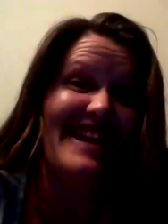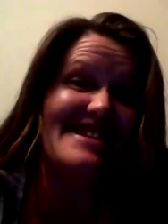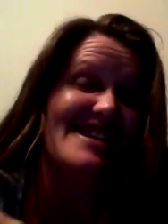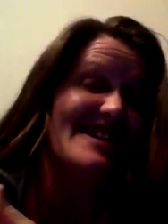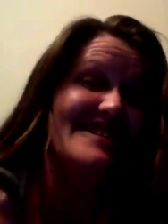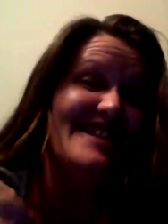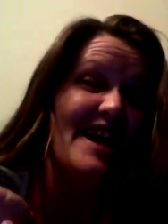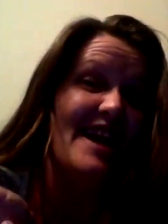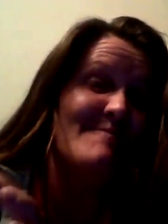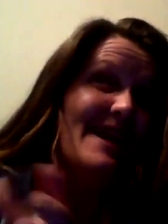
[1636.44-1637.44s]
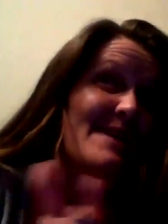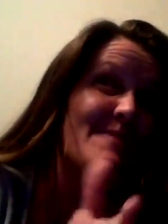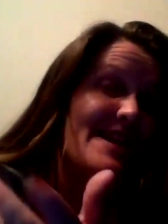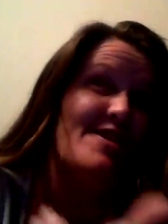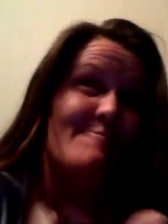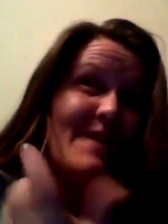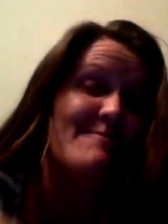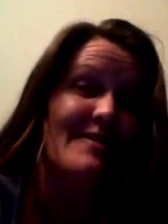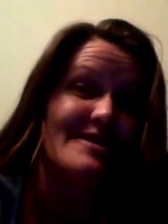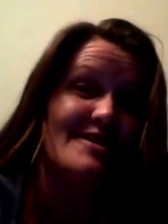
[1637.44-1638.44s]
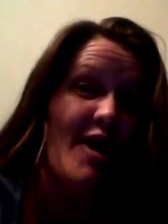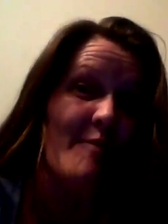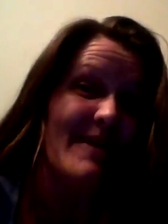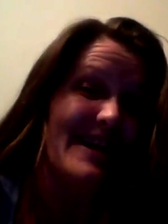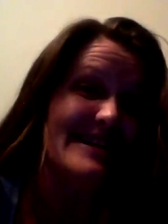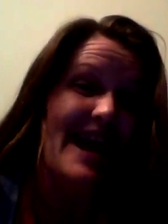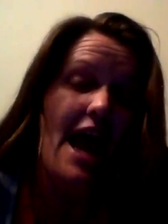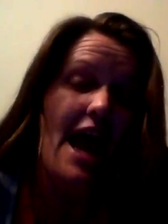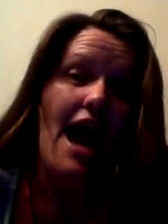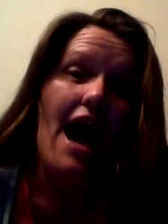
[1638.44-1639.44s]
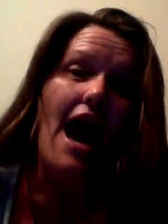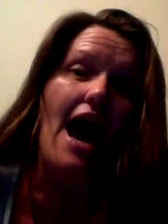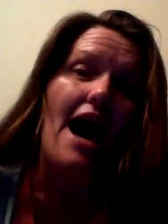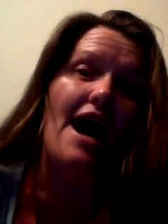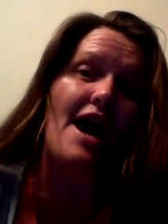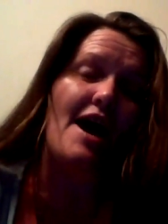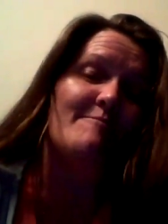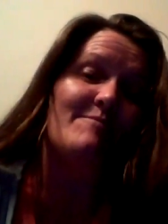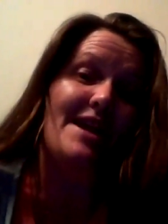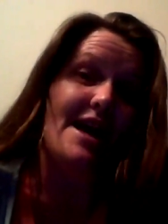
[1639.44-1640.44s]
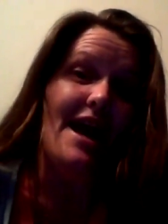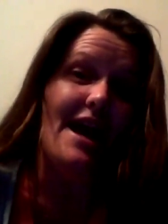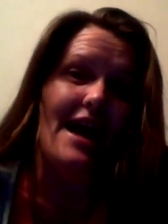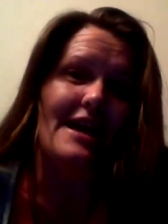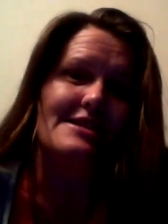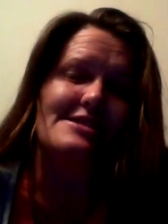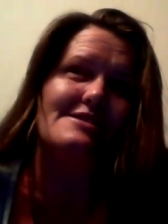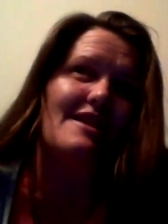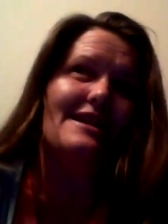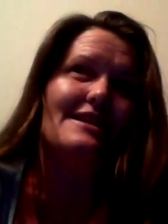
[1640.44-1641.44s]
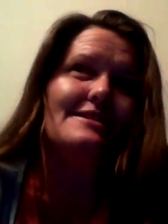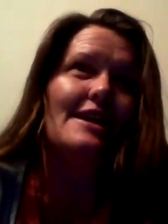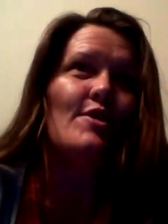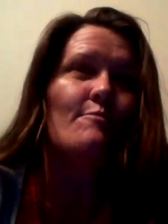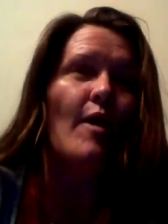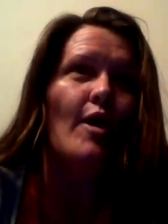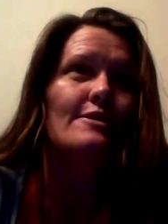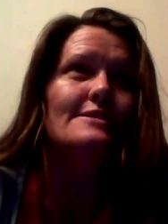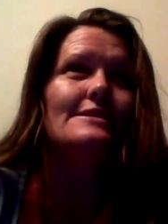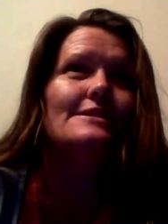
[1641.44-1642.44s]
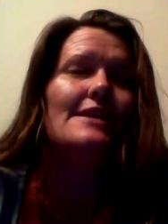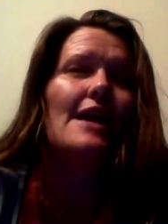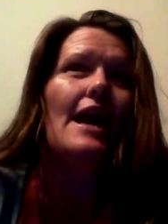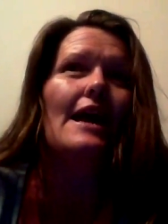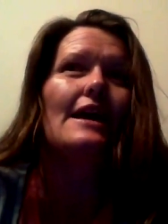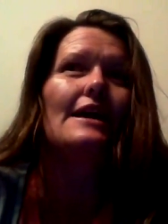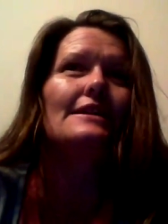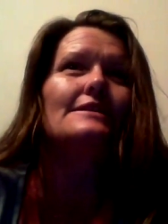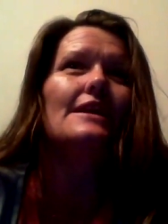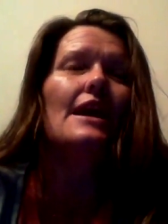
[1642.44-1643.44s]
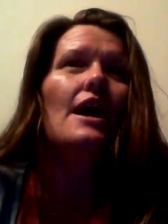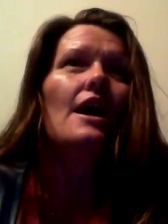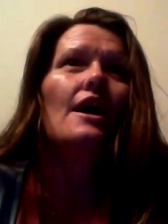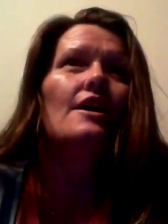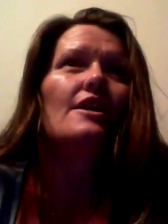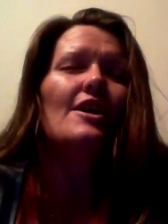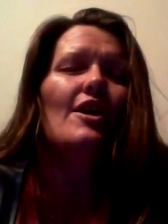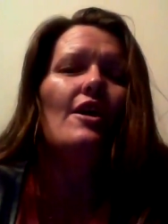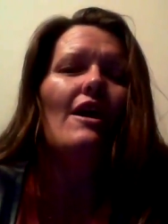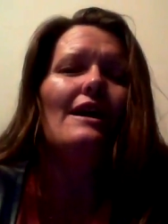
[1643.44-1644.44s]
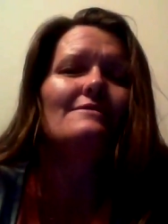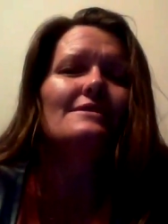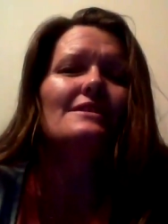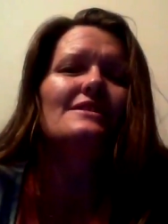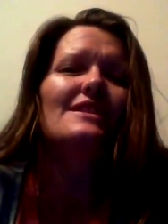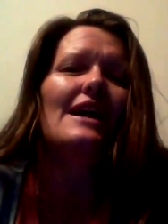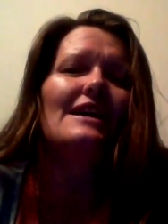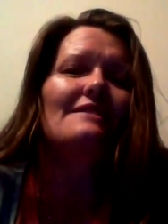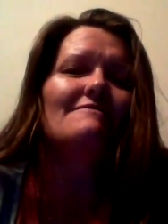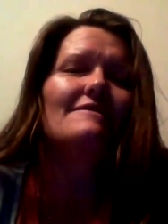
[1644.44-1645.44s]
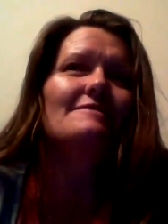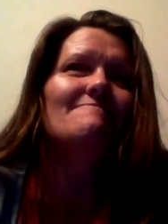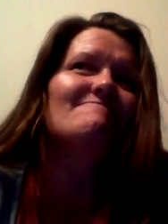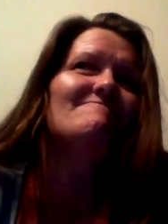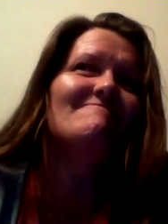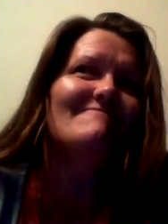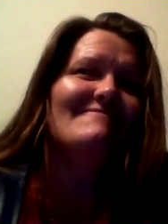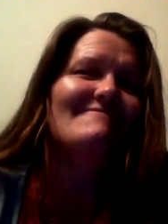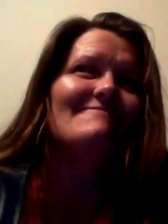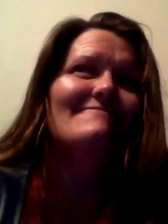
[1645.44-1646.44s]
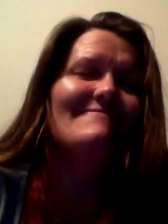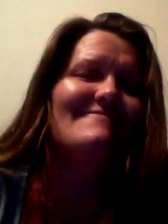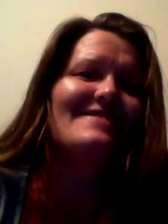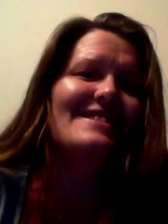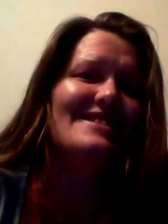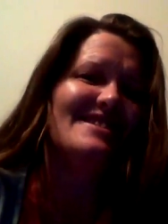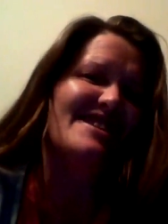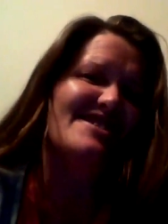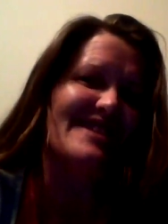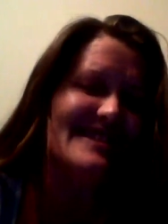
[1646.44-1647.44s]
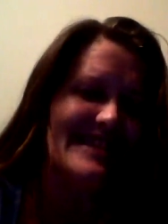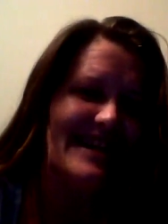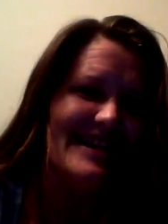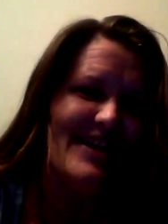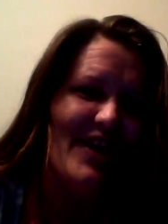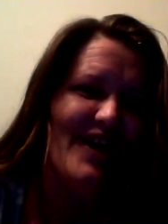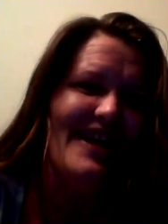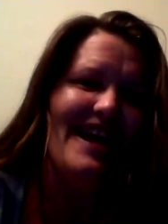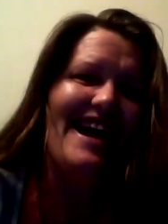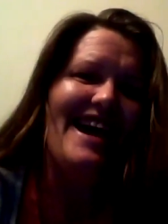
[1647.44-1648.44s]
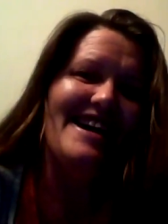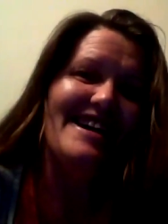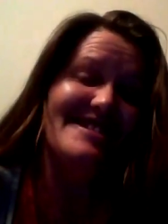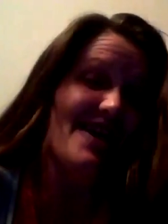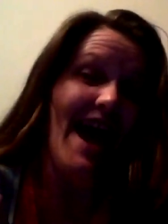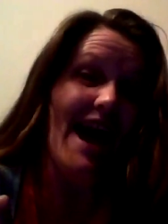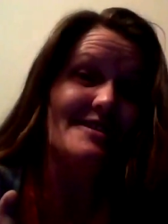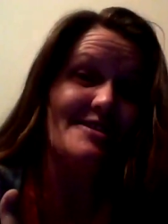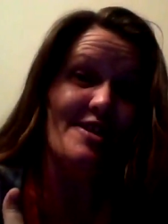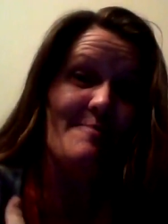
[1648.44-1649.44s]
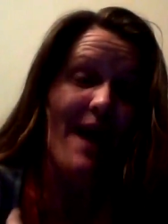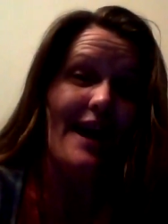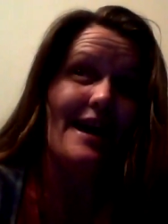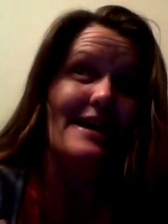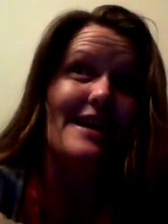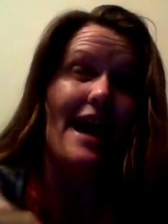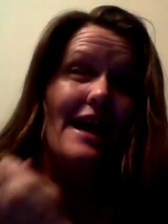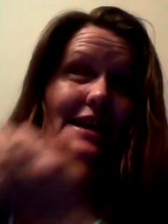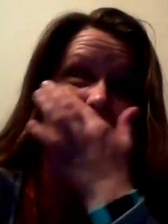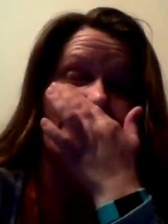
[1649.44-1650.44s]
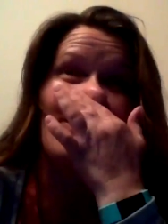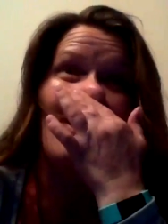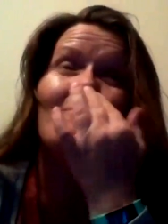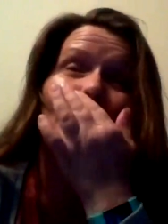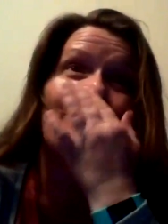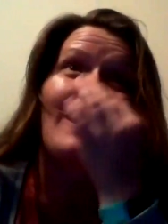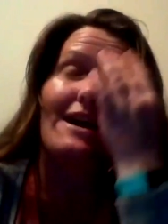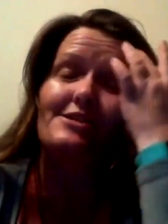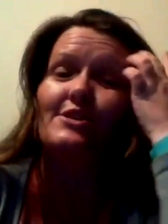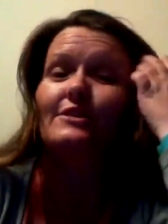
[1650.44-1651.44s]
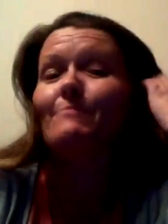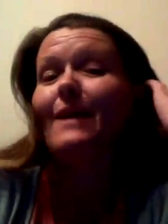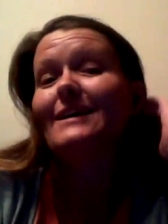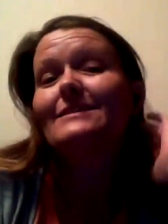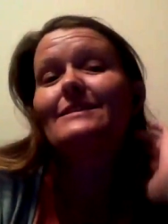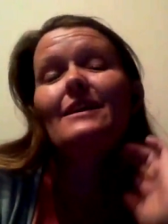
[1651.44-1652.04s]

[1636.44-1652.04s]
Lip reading: She just added me. We knew people into common. Yeah, and I just seen her posts, and you know, I was just like, this is interesting, you know. So I asked her about it, and she told me about Juice Plus.